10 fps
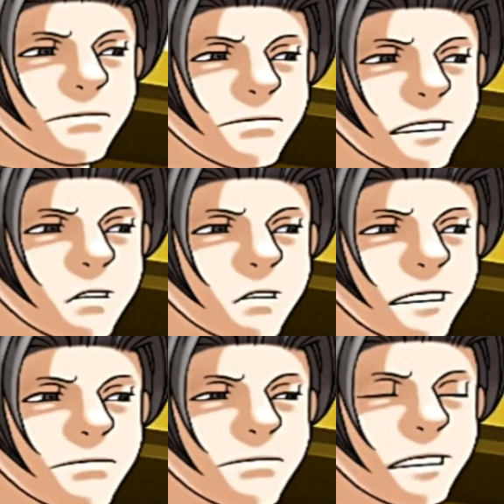Of course,
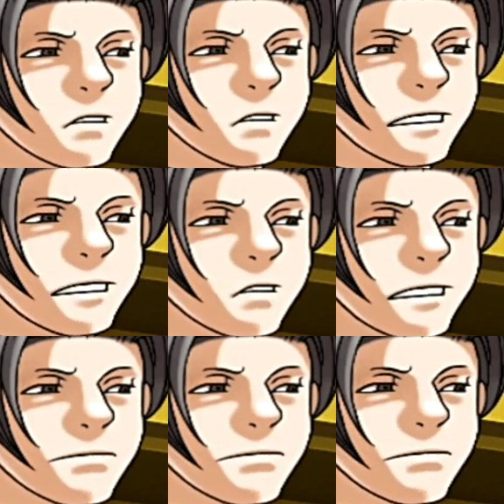I am referring to the
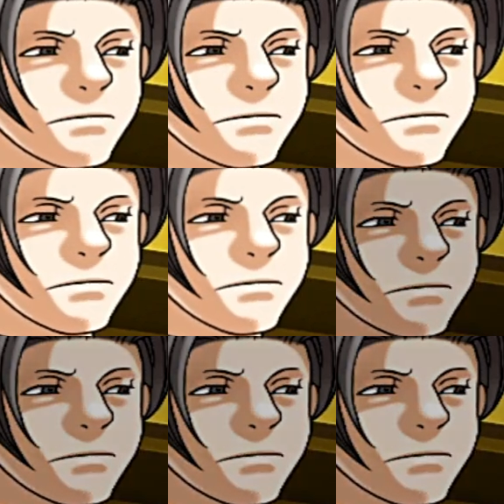photo of the crime